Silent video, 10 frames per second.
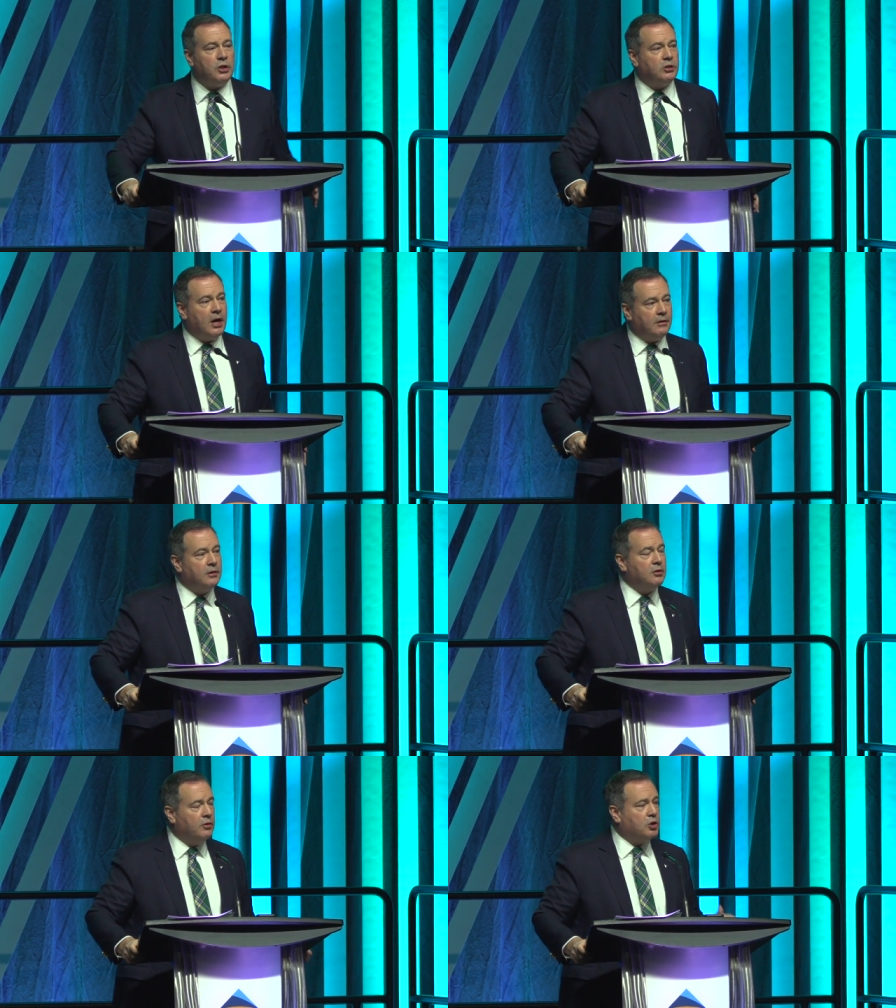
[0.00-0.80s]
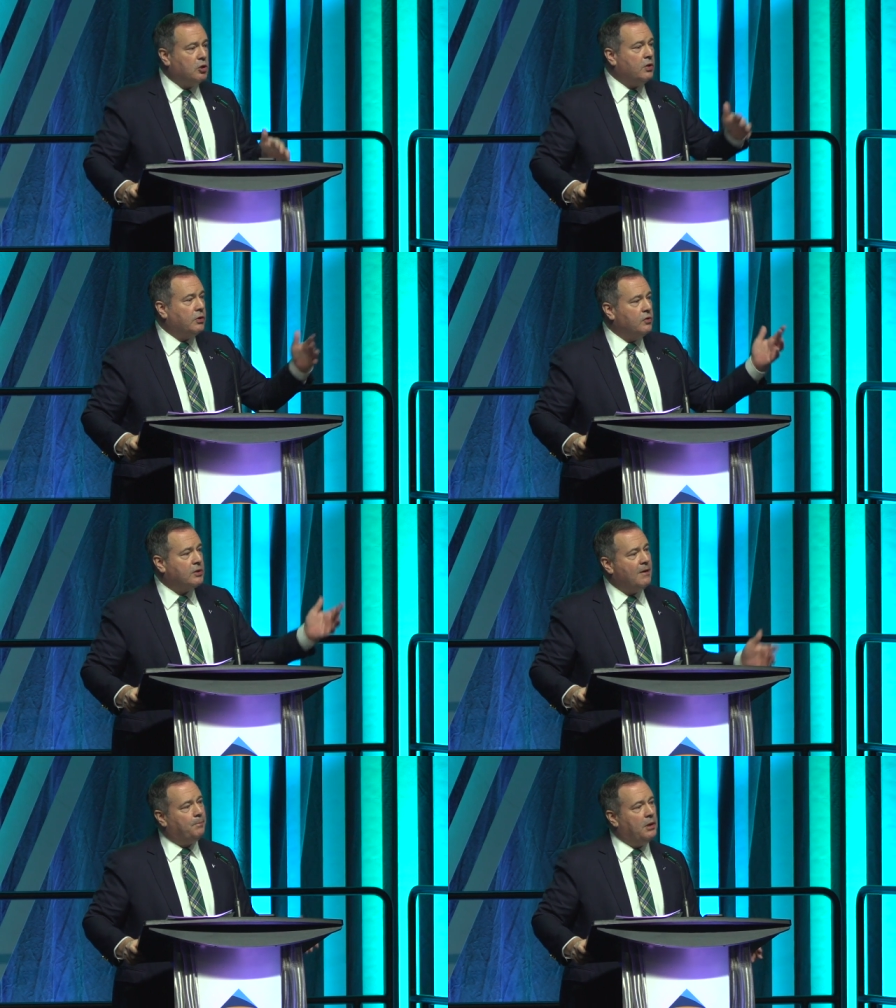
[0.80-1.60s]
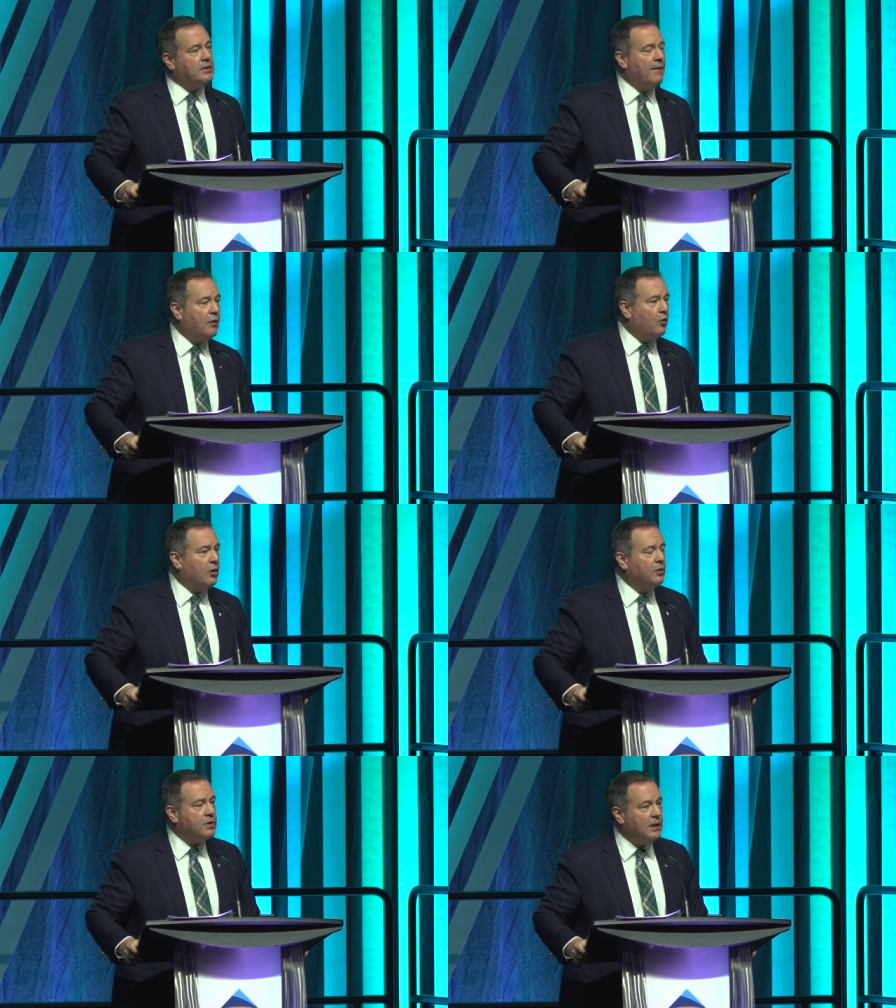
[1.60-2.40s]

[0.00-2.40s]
agenda to ensure that those companies have the workers